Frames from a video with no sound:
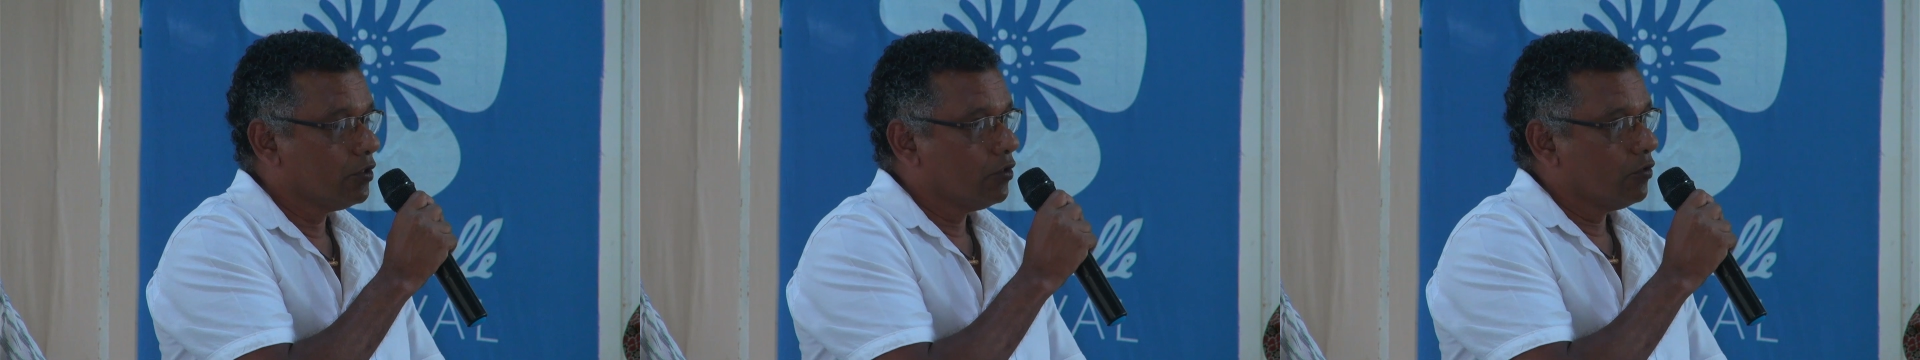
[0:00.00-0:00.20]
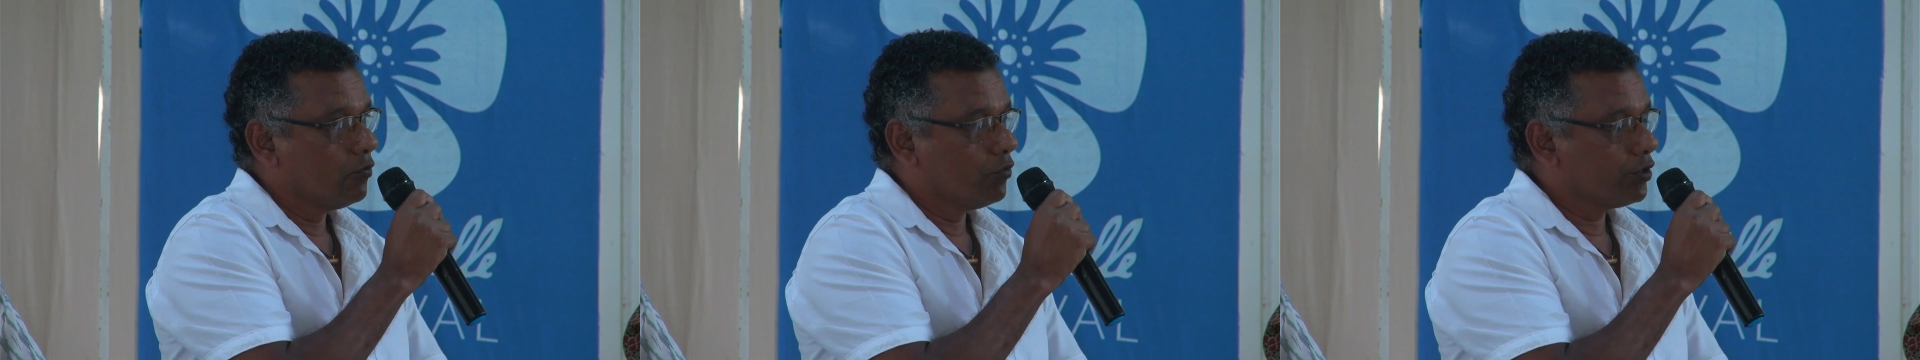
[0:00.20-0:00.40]

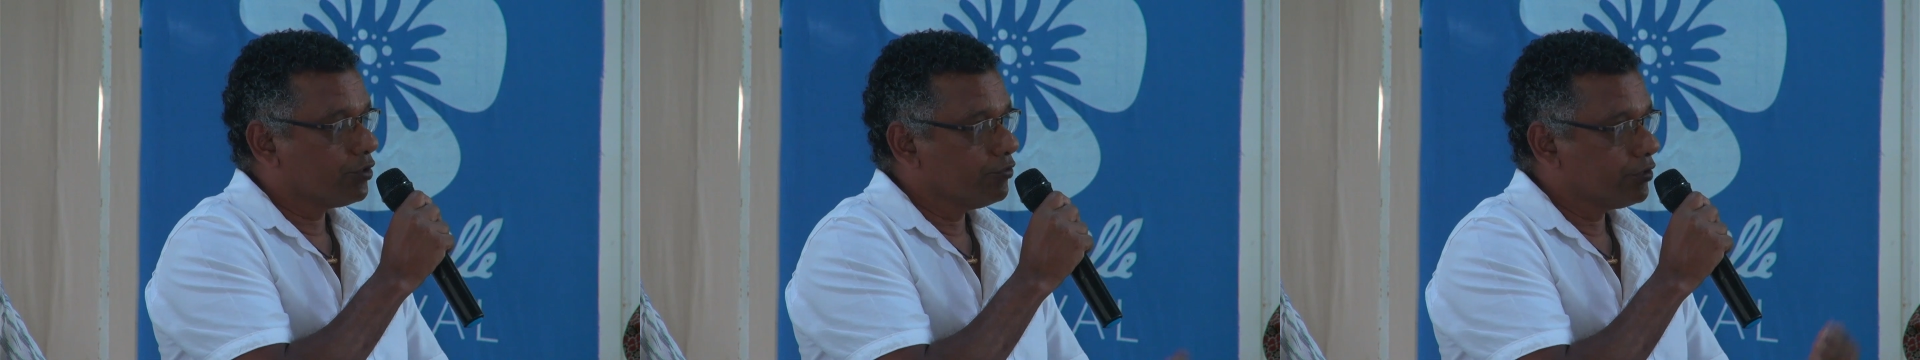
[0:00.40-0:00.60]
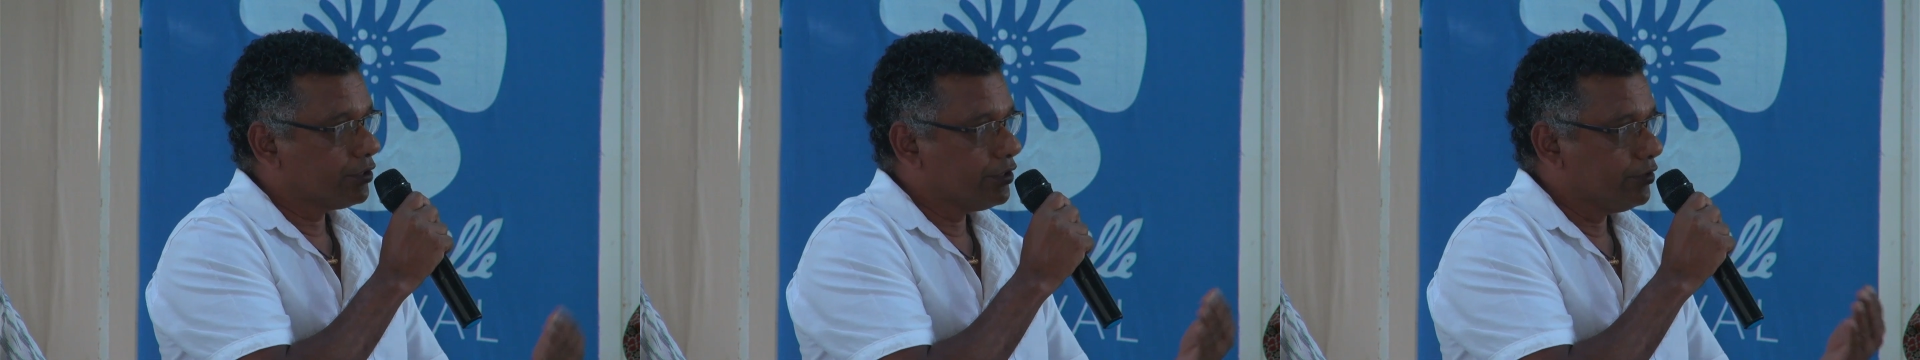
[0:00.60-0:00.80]
what
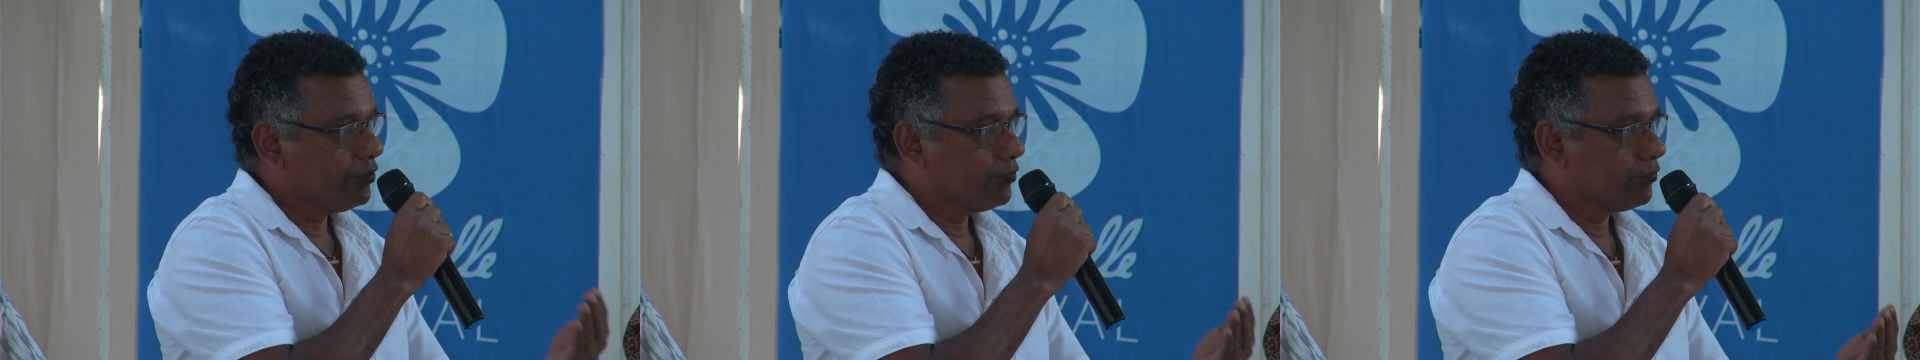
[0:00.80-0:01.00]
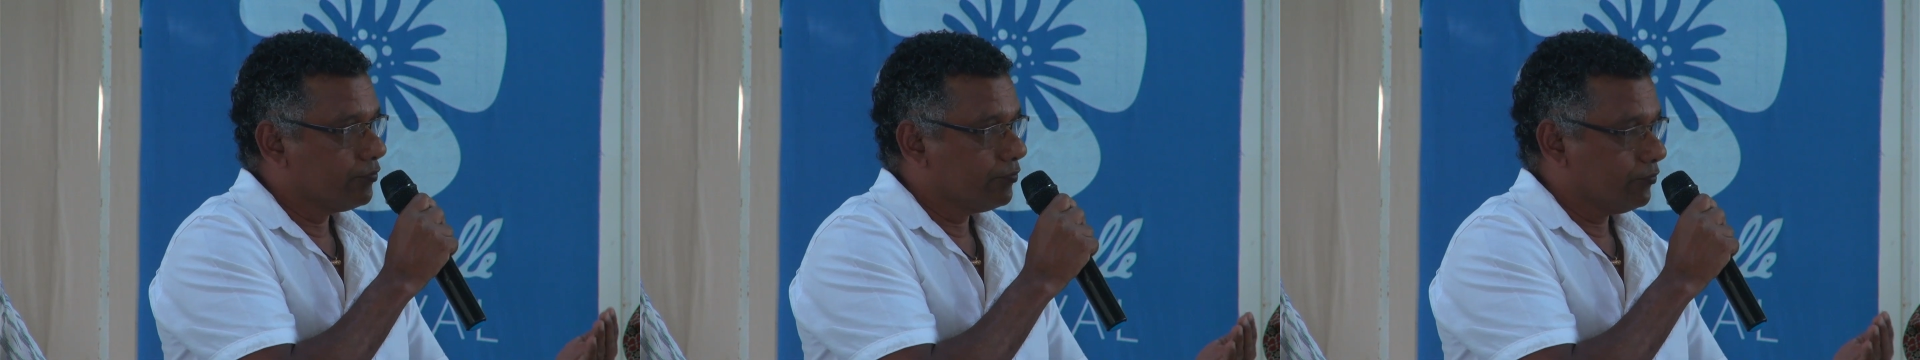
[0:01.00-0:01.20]
you
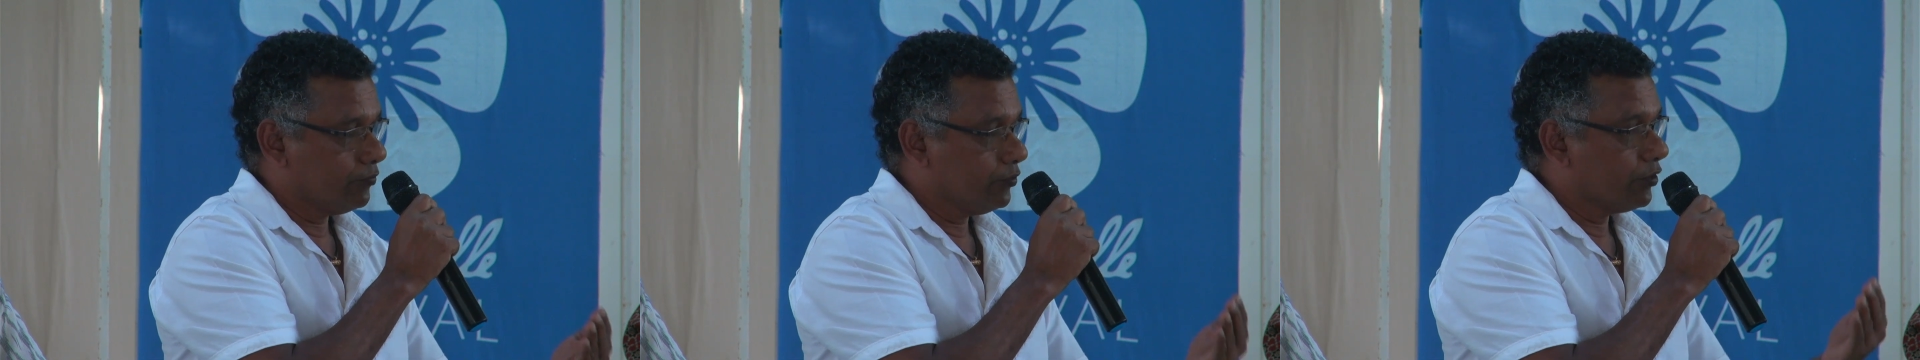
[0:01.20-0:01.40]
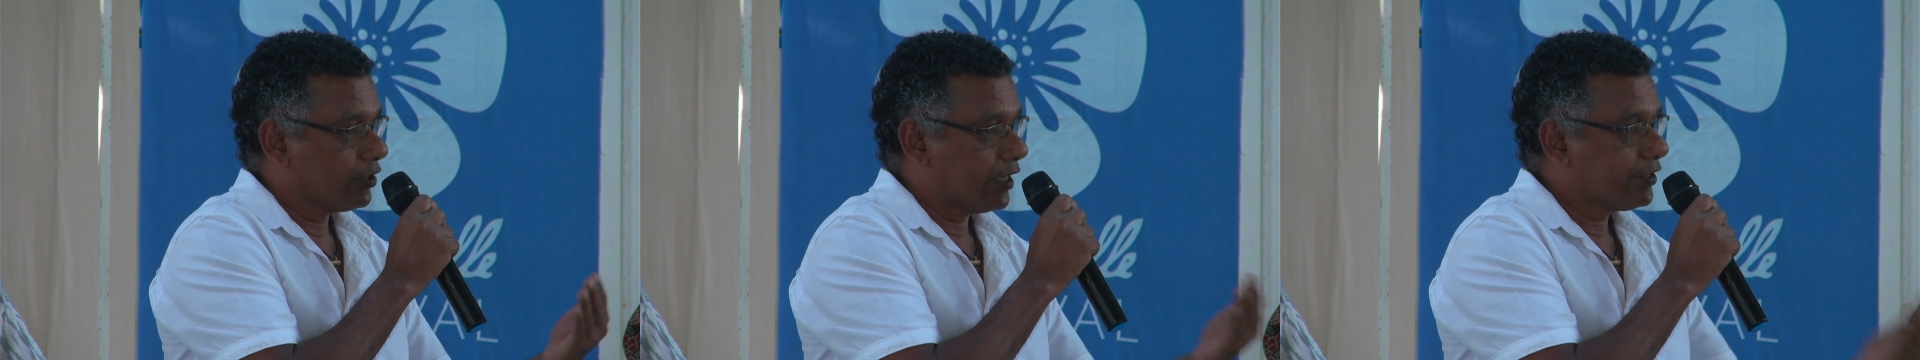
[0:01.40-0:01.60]
give,
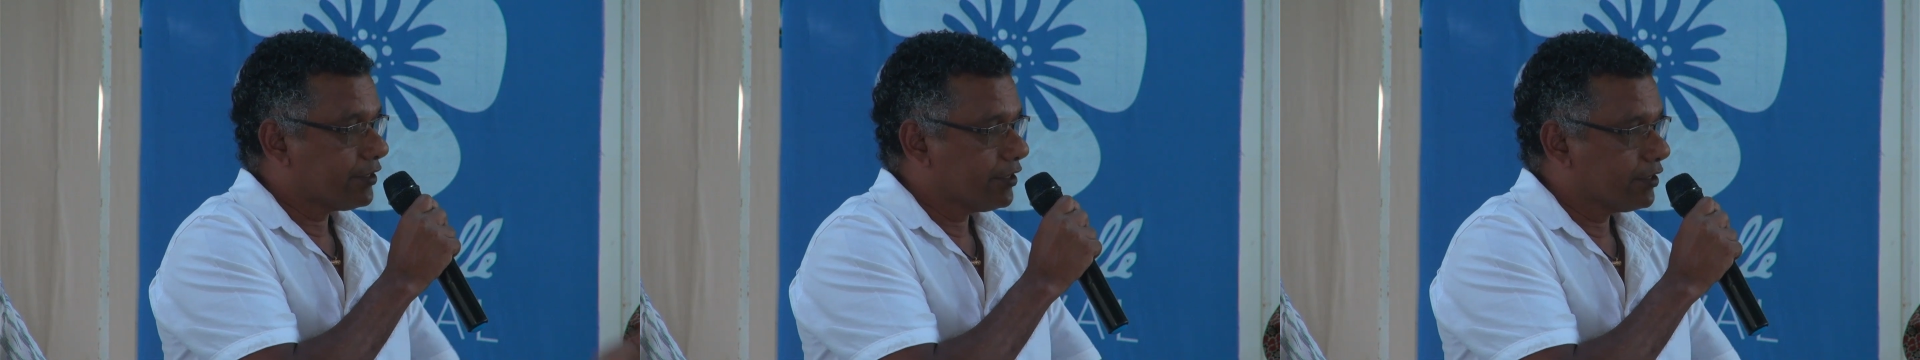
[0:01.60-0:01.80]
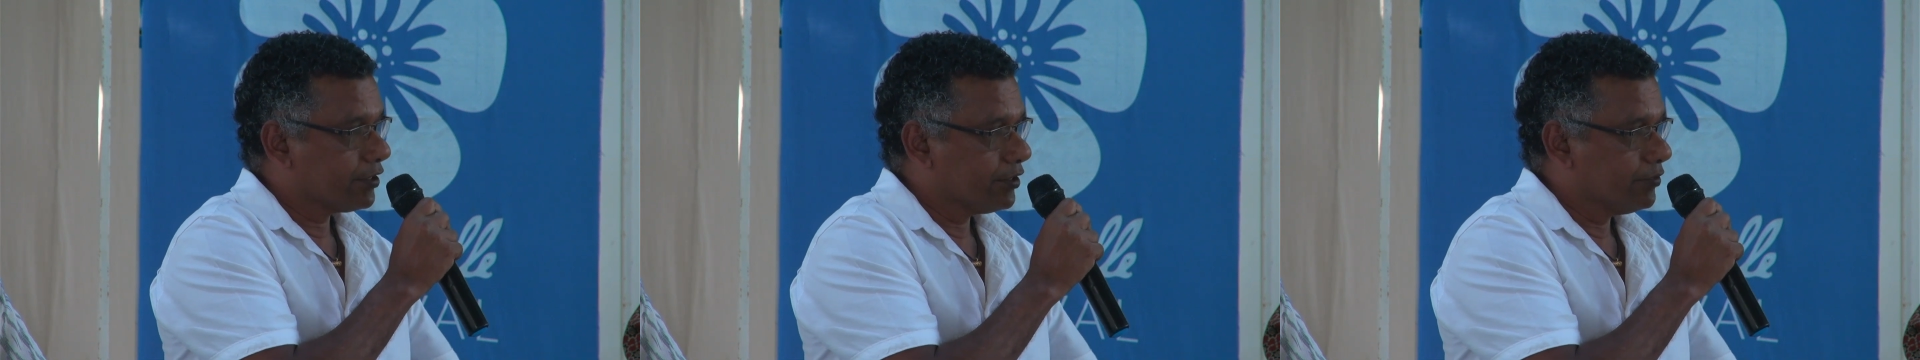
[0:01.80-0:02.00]
your right
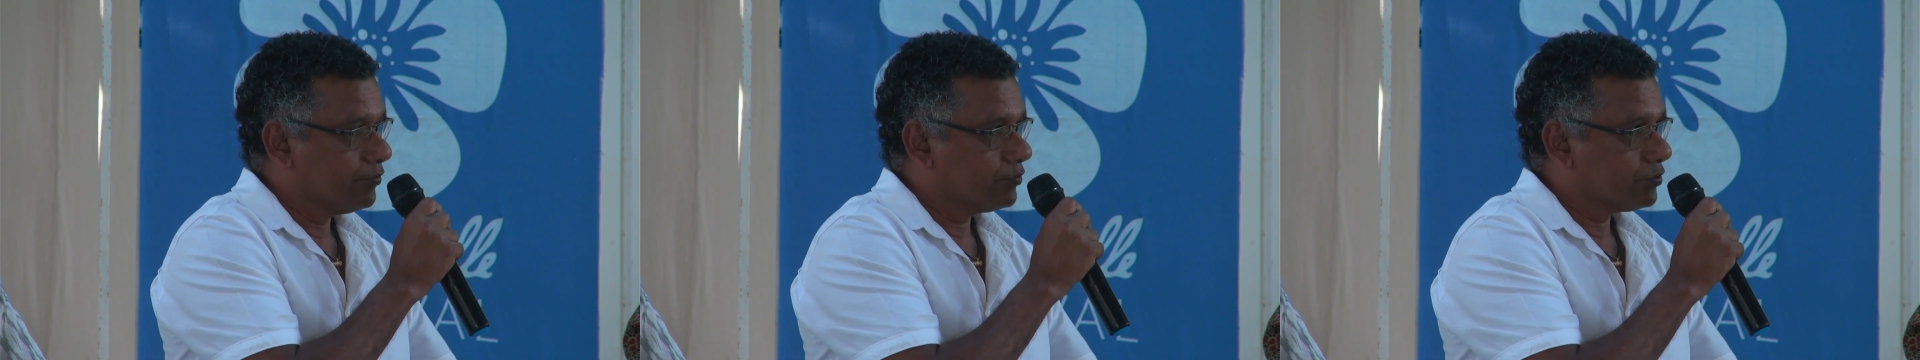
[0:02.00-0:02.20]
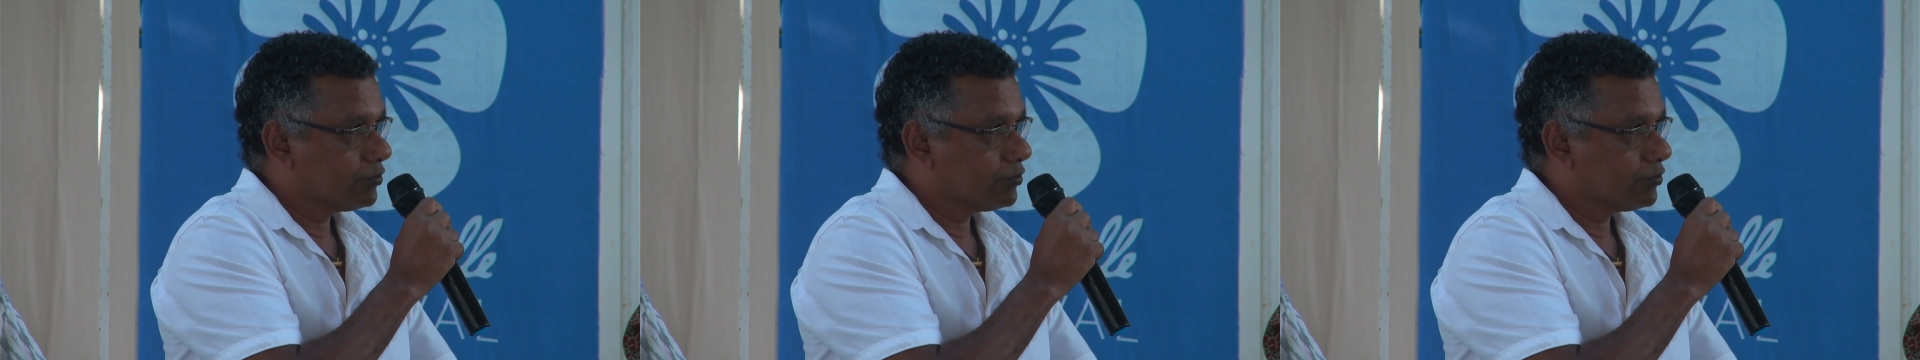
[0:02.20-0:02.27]
hand gives,